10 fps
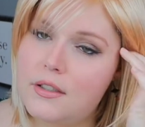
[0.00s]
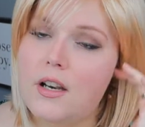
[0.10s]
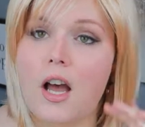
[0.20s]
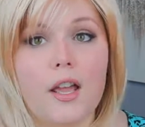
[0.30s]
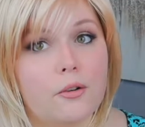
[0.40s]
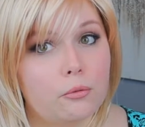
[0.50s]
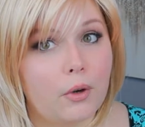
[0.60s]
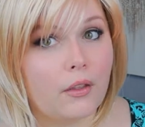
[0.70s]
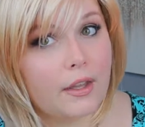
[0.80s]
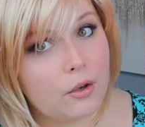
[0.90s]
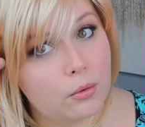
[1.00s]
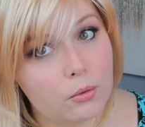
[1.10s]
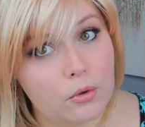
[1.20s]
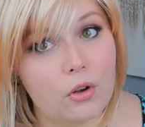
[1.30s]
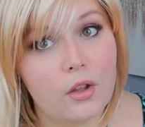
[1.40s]
not really
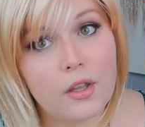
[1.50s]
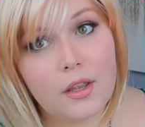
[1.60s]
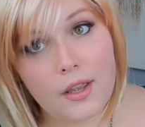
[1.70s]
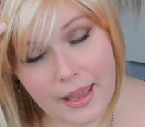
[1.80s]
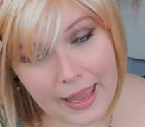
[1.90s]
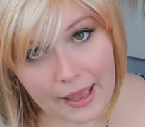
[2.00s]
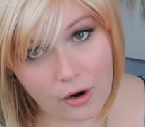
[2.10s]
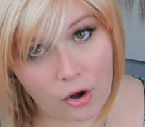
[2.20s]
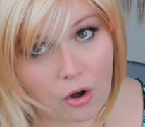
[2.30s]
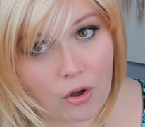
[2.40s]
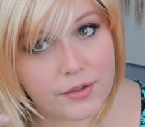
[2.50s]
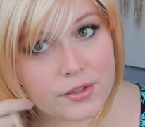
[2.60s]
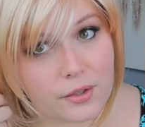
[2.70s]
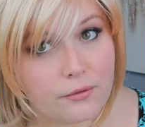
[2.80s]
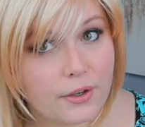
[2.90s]
cool at all.
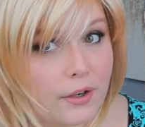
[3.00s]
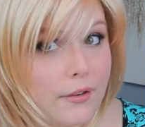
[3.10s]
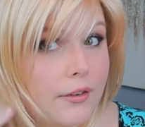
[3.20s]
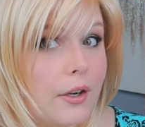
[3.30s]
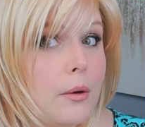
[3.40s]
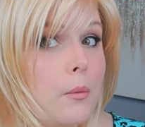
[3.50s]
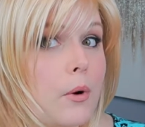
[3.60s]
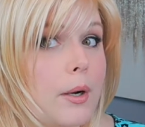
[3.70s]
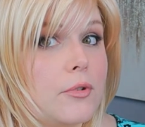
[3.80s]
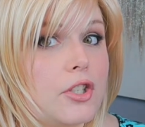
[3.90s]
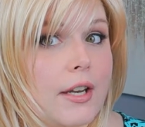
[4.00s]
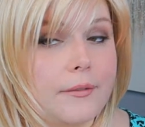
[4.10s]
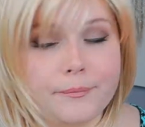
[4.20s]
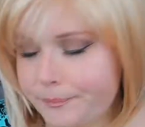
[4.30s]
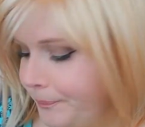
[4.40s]
So very, very warm shade.